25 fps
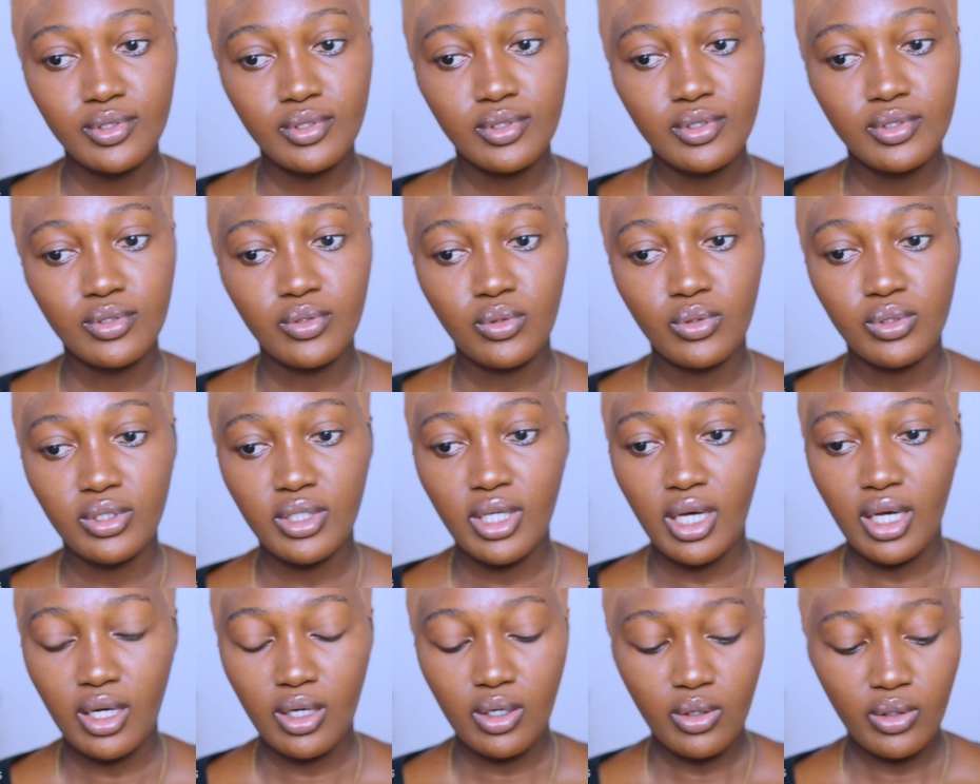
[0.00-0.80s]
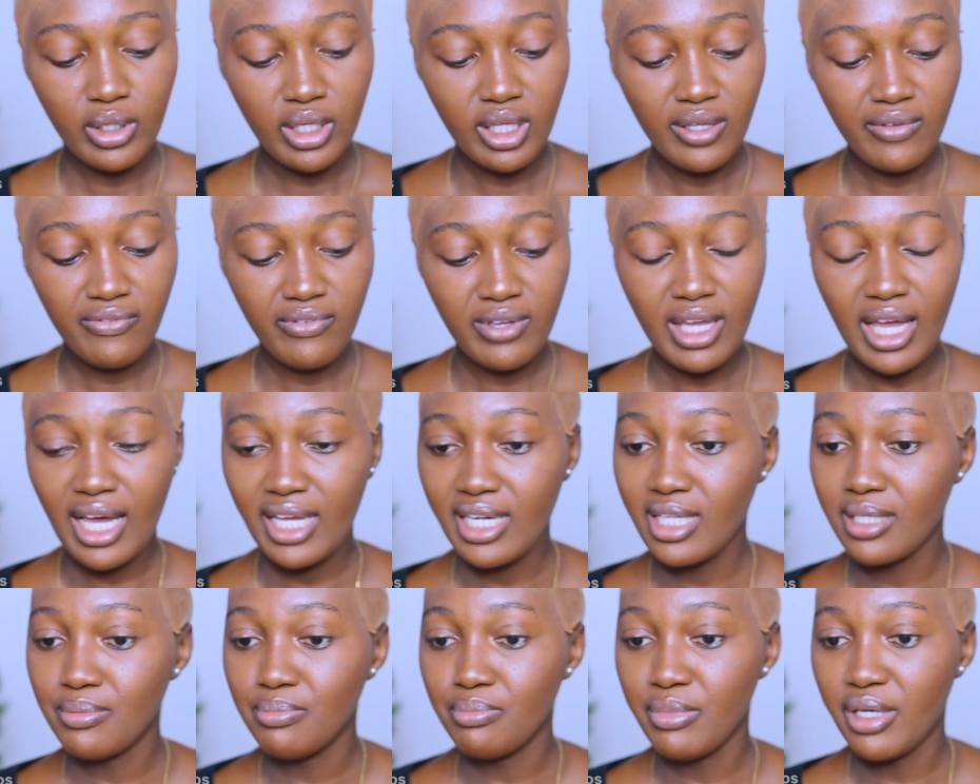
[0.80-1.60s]
So now, if it
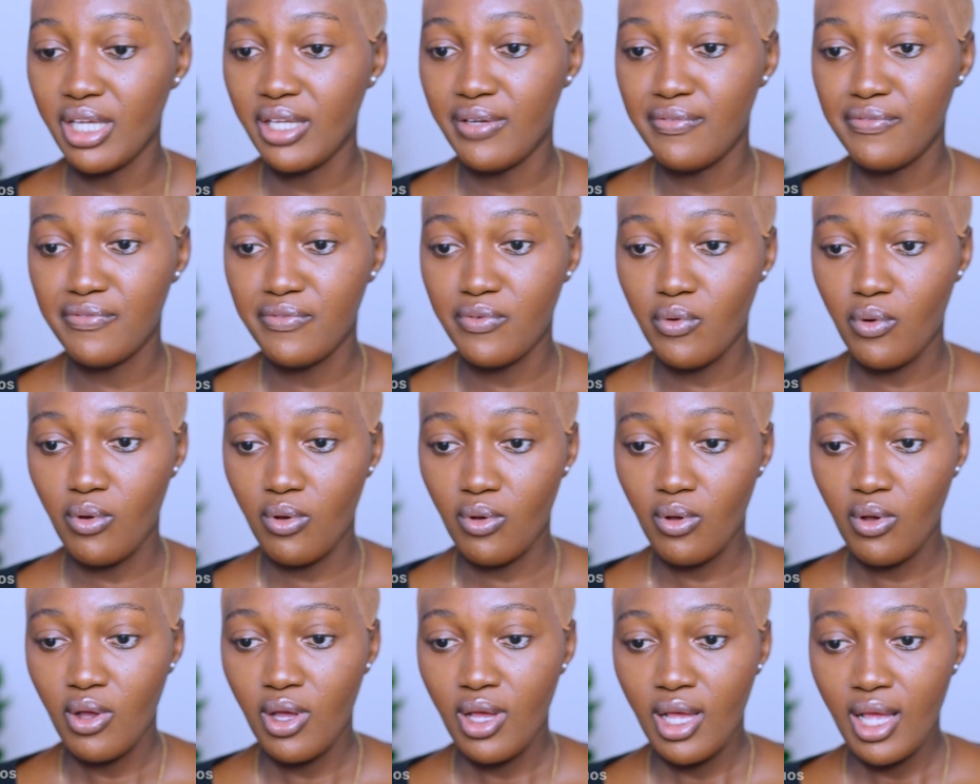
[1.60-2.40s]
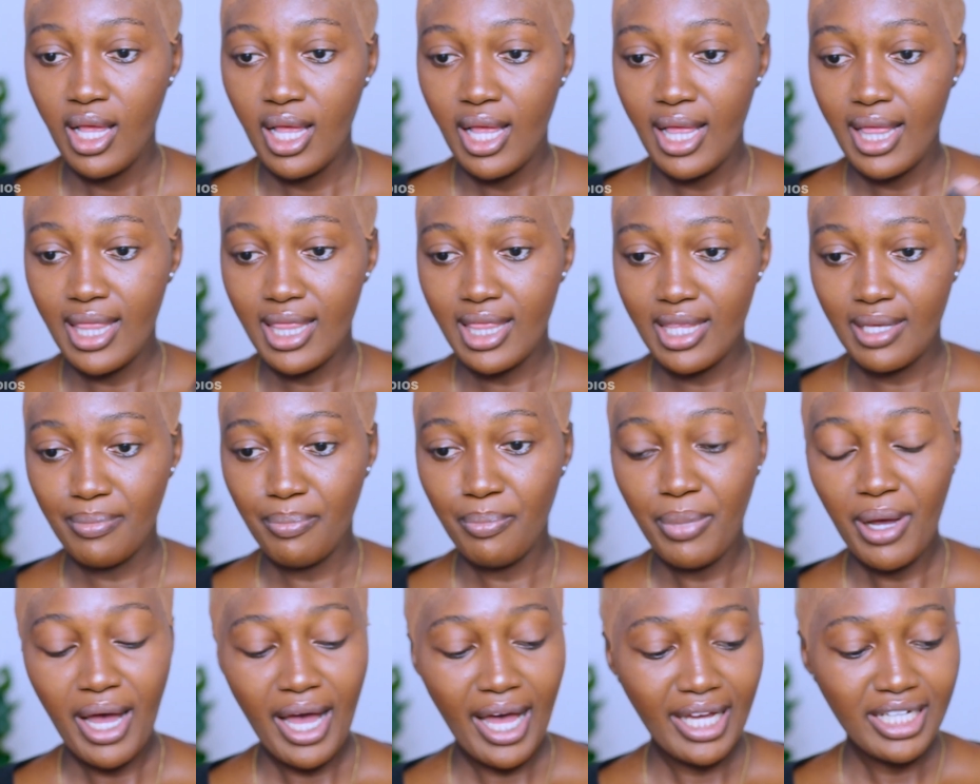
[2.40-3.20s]
hadn't been for the
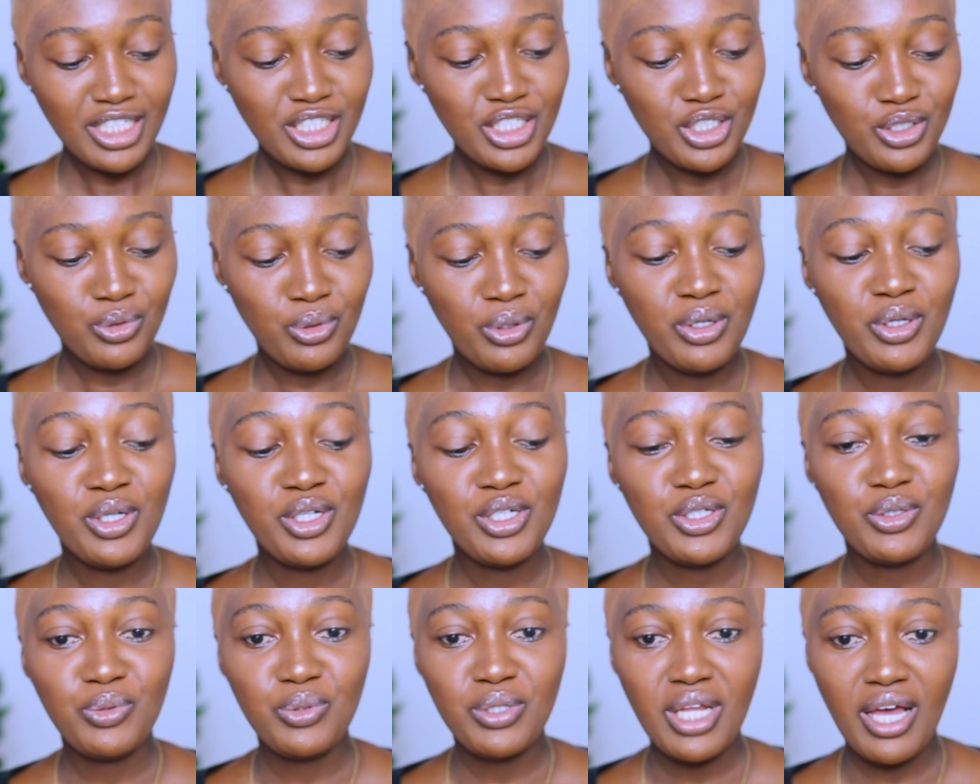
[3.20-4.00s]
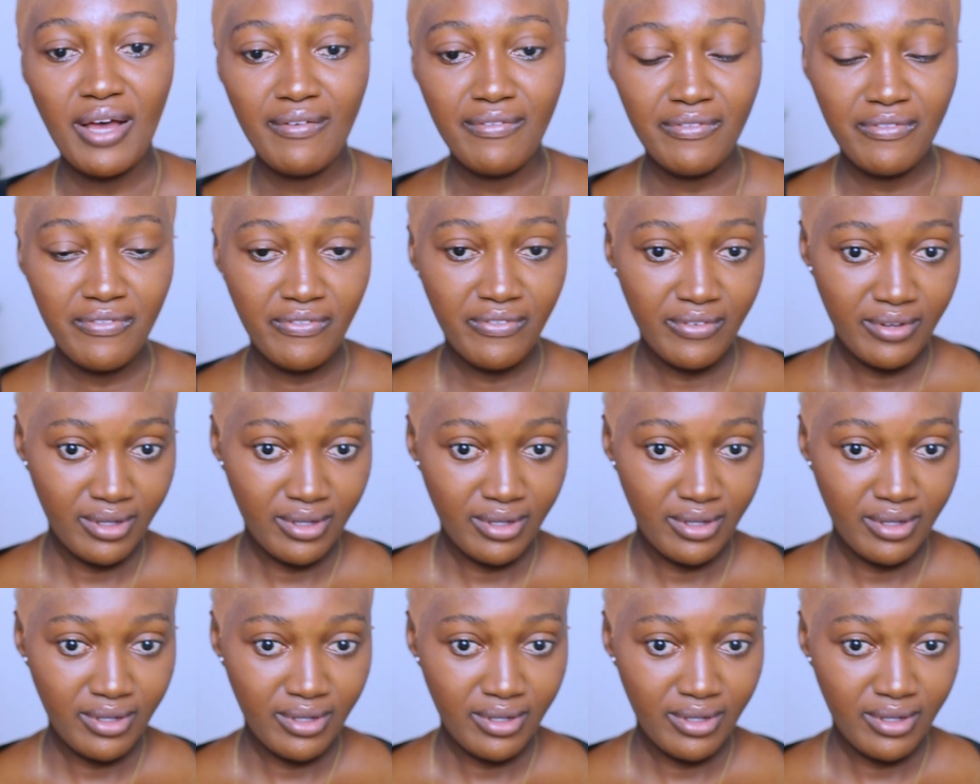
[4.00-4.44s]
patch, you would have,